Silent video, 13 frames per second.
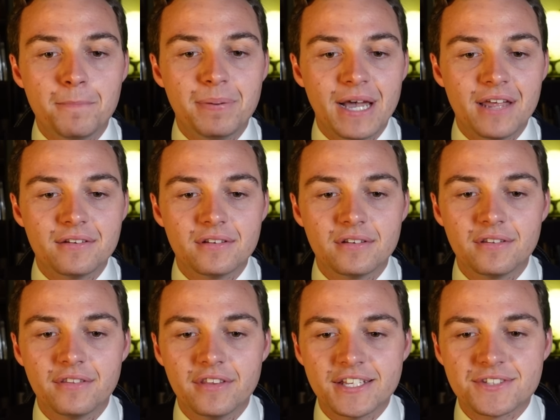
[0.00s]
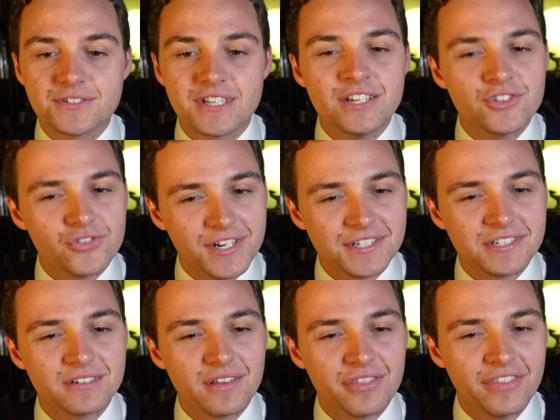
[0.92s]
But it's
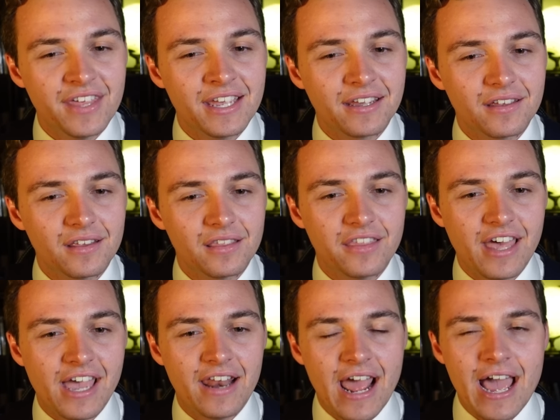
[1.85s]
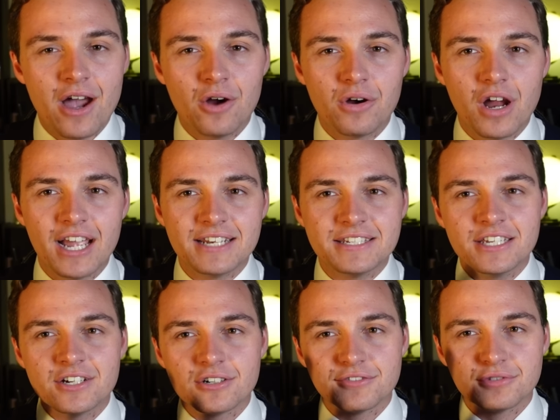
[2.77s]
interesting to think that our
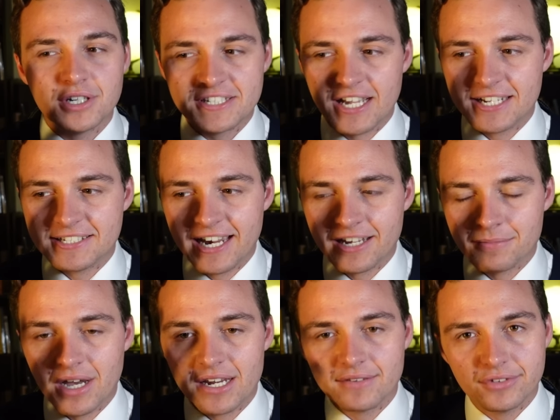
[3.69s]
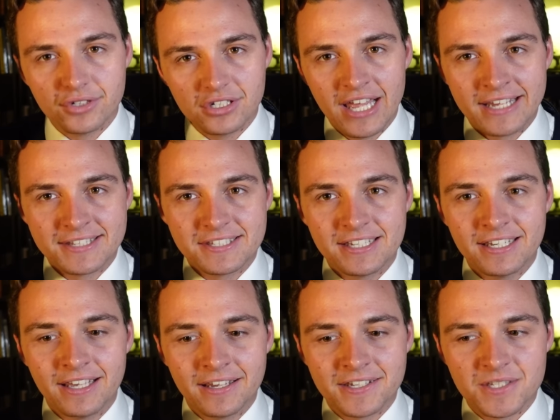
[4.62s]
idea of what Titanic might have looked like
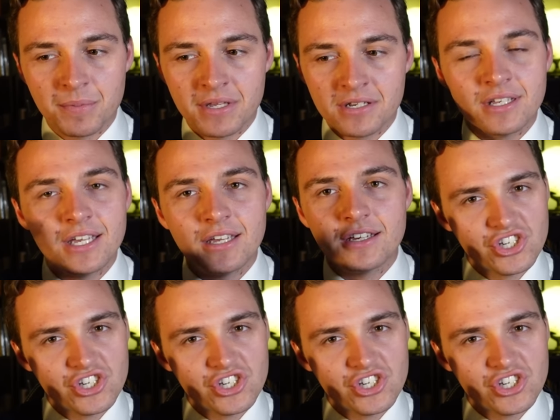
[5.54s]
sinking has been